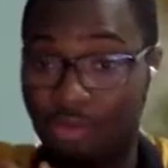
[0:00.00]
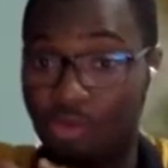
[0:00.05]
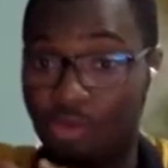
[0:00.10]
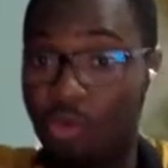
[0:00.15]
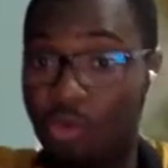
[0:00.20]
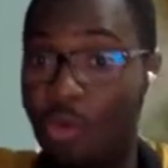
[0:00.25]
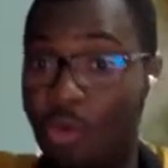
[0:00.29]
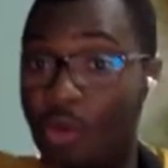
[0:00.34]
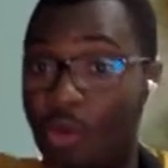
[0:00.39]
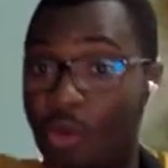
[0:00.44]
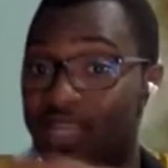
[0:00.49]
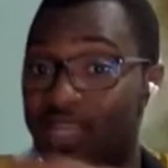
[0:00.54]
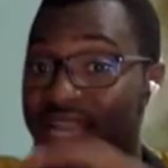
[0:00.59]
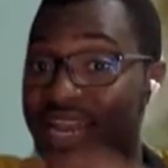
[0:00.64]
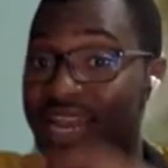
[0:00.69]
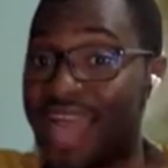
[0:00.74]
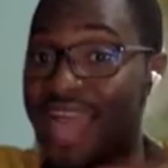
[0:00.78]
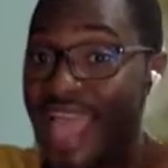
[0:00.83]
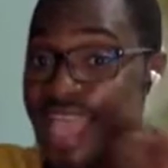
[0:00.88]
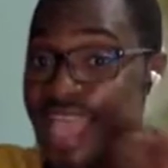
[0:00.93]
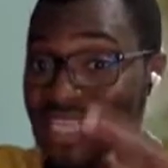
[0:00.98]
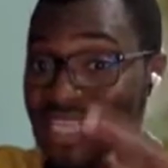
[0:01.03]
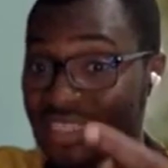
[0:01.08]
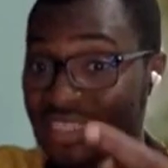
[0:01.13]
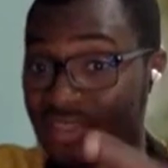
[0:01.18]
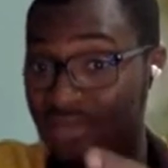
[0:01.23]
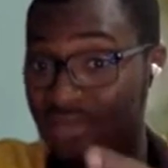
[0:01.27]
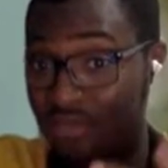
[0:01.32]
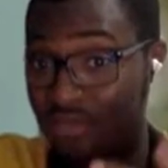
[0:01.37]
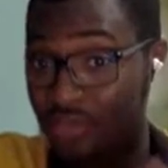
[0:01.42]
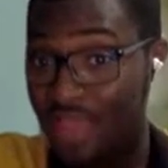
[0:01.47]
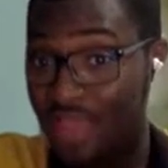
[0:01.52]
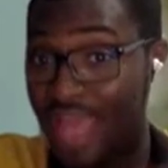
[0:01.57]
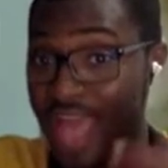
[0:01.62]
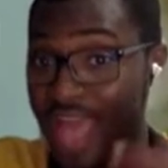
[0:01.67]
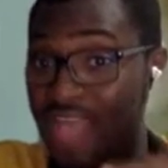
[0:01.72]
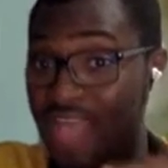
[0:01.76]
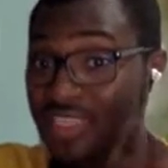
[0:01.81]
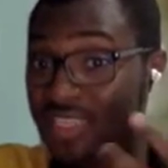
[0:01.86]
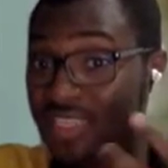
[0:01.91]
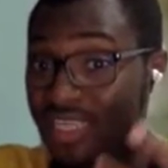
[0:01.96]
to recanalize the
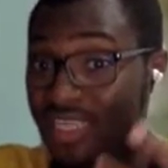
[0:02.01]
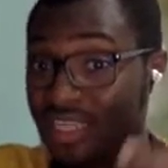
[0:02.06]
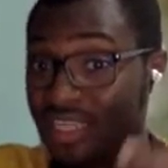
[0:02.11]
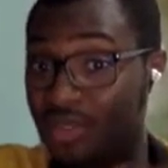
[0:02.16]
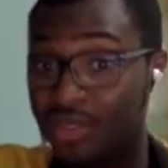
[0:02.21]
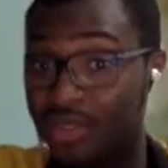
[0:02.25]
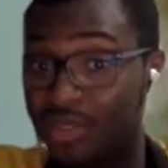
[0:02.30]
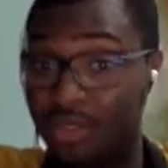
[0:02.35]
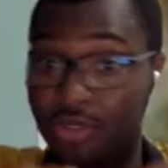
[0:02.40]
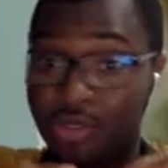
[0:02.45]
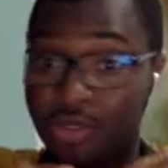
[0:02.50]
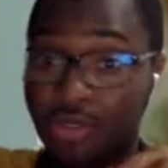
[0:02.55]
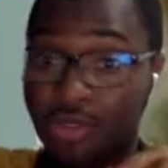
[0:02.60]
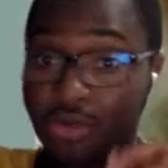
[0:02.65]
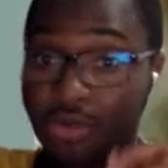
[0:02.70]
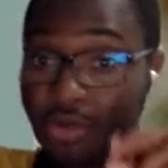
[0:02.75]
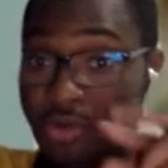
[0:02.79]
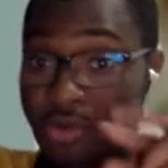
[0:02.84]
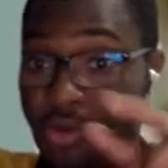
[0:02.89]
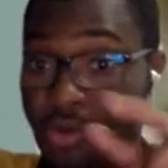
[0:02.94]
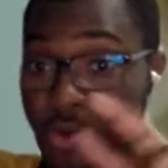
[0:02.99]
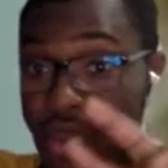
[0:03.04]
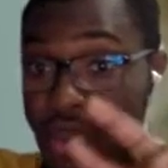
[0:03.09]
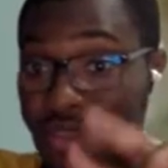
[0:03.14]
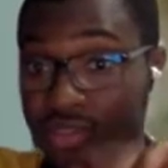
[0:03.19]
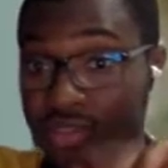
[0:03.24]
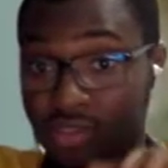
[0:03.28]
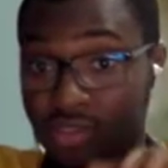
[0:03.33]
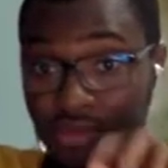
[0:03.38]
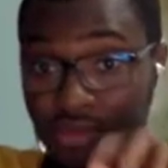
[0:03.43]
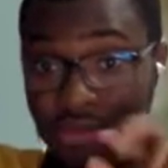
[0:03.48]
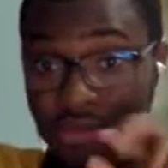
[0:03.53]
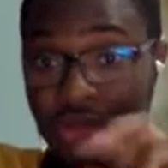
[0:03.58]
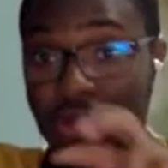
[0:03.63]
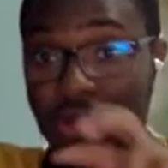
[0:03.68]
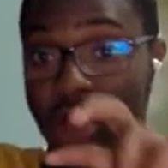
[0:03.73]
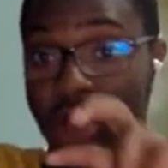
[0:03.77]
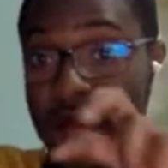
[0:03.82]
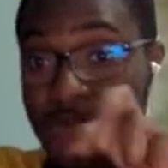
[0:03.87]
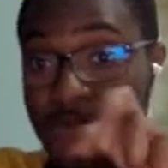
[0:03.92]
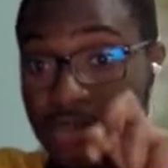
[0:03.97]
artery who was
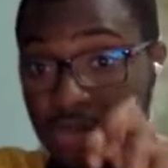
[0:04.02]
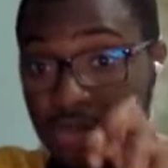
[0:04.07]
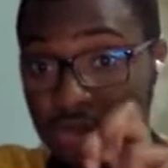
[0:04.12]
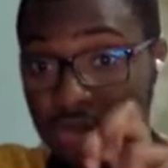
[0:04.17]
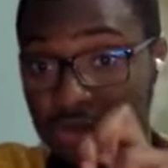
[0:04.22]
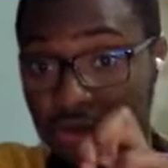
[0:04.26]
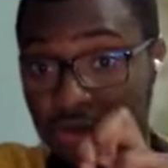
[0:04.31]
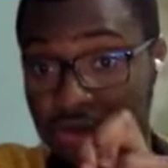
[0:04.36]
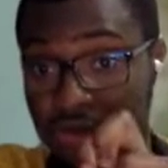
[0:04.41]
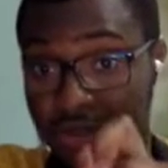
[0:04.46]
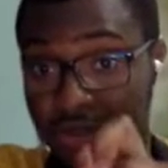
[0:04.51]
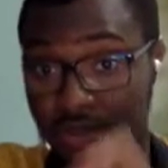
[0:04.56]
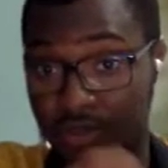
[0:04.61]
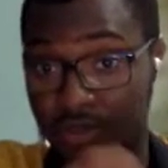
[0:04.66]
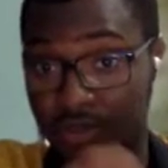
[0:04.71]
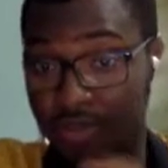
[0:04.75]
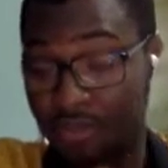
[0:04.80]
obstructed.